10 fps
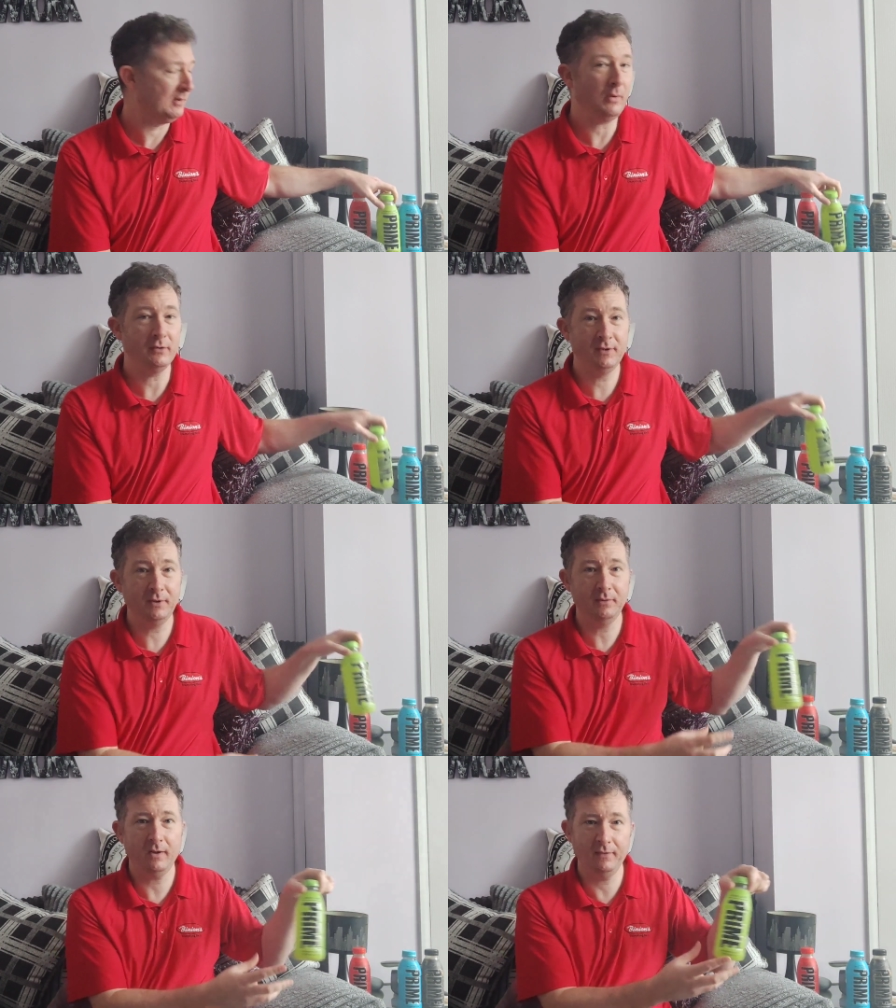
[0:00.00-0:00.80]
What I
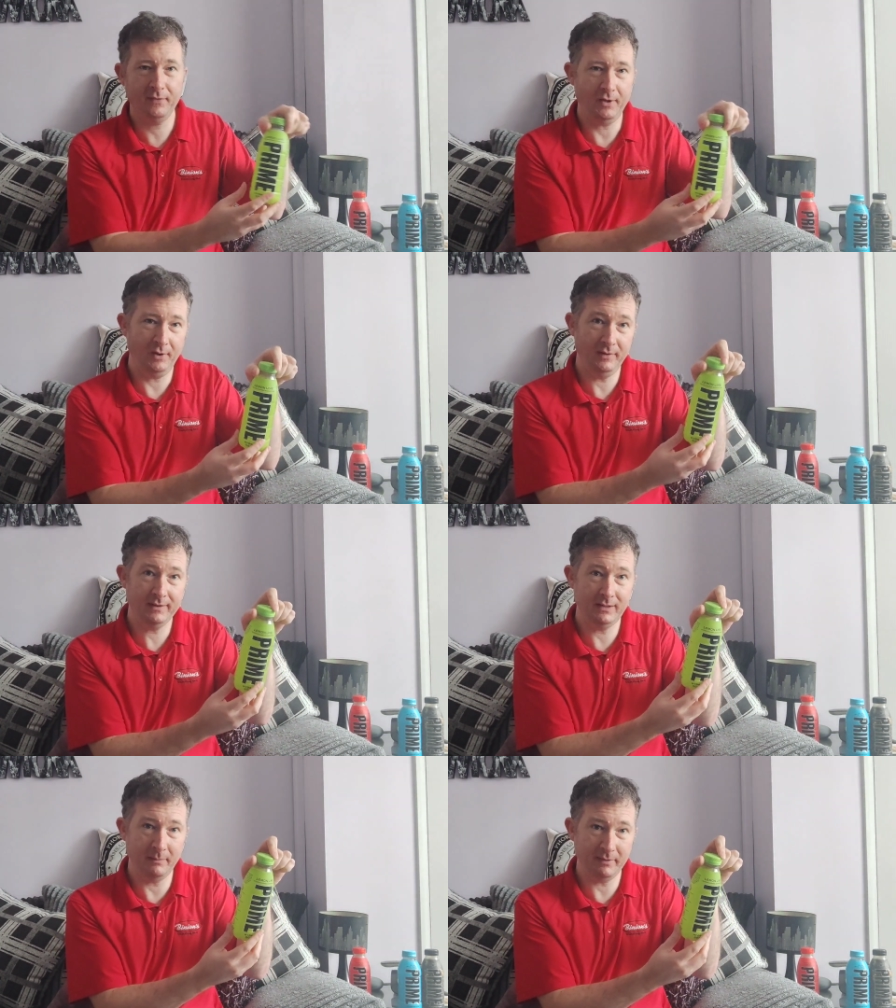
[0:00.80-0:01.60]
do like though
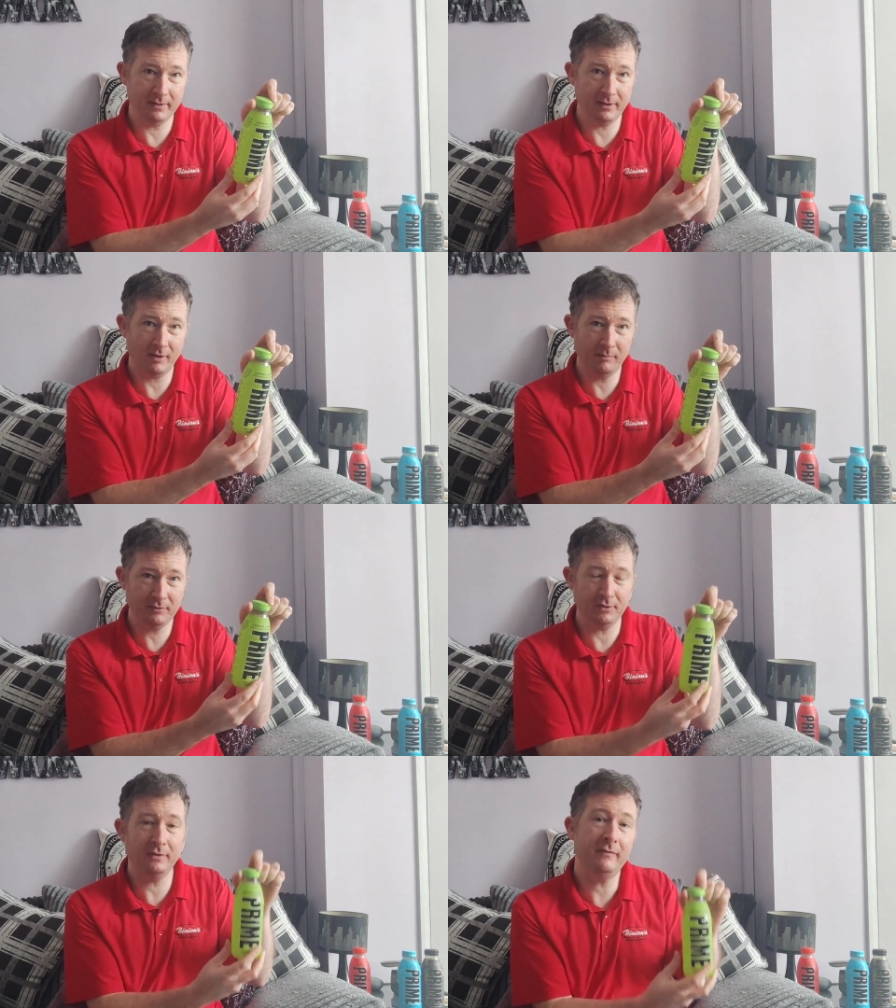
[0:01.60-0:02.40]
is lemon and lime
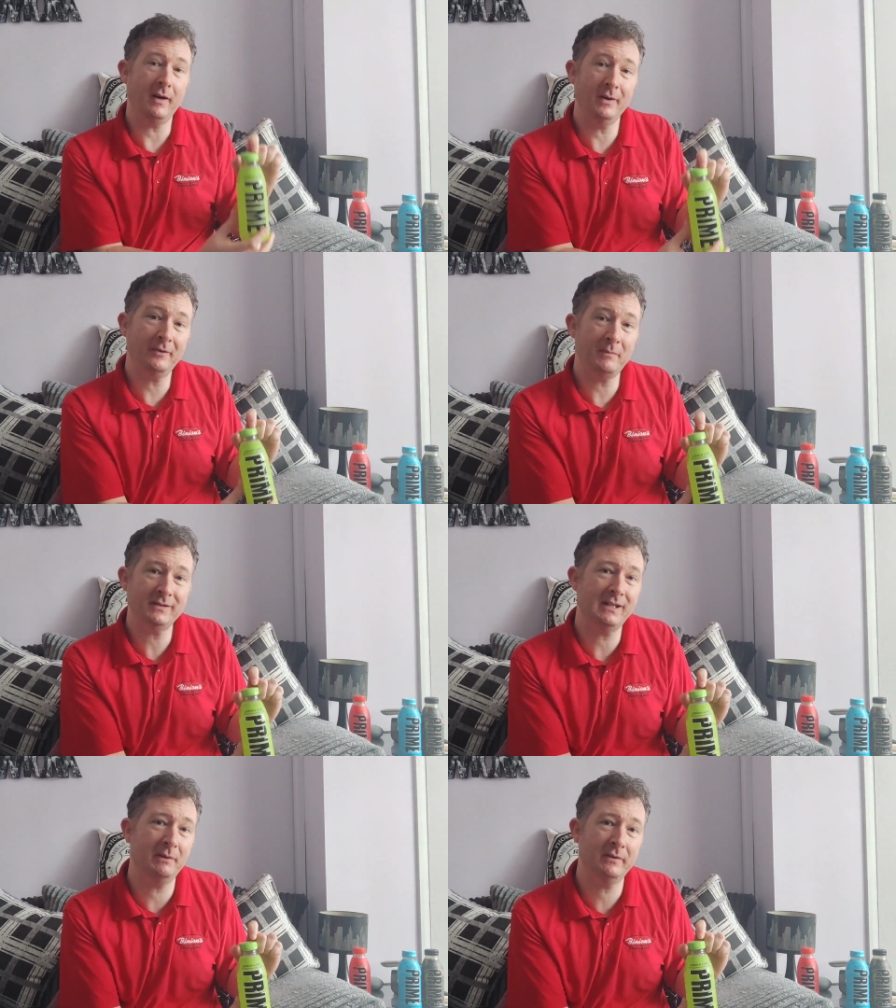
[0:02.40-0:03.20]
stuff. I love my
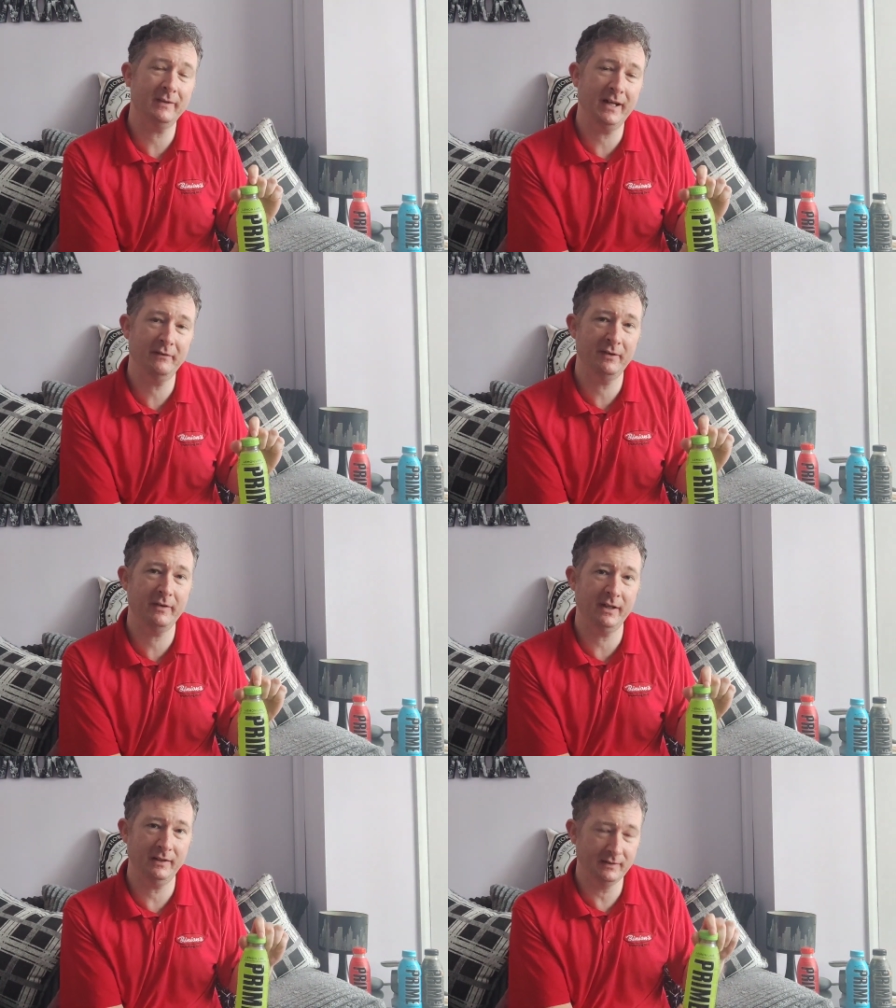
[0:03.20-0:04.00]
sour flavoured
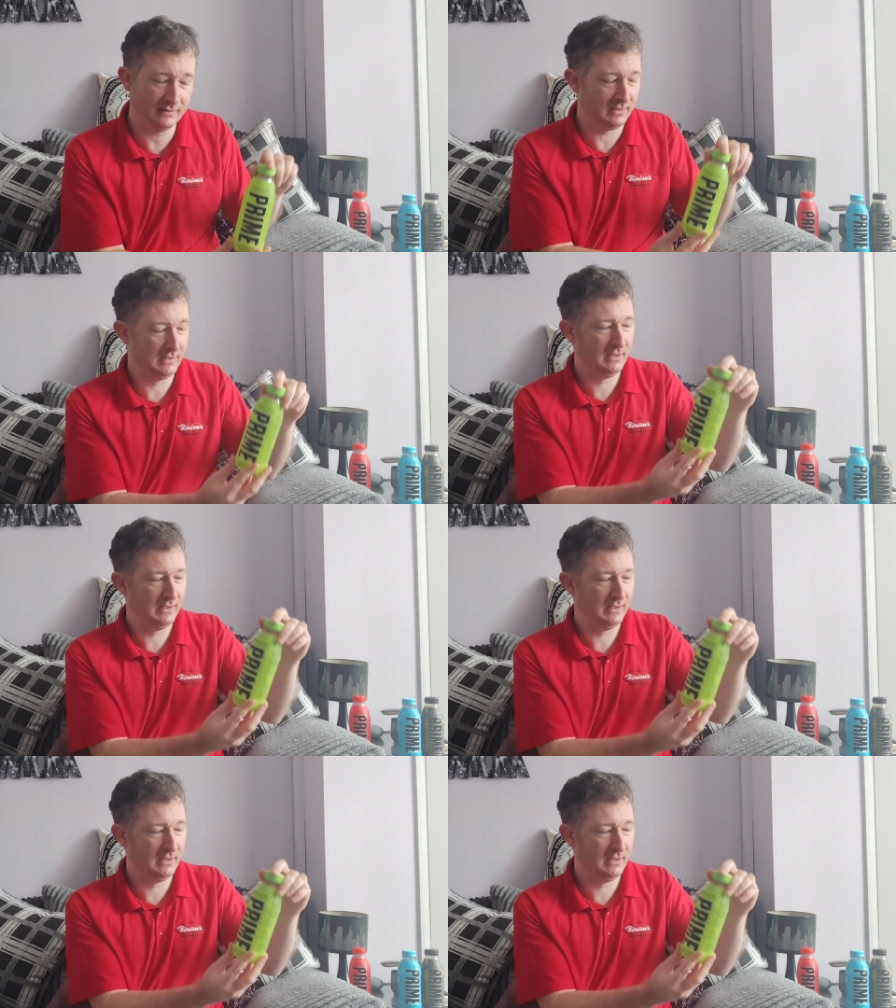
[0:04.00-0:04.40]
things.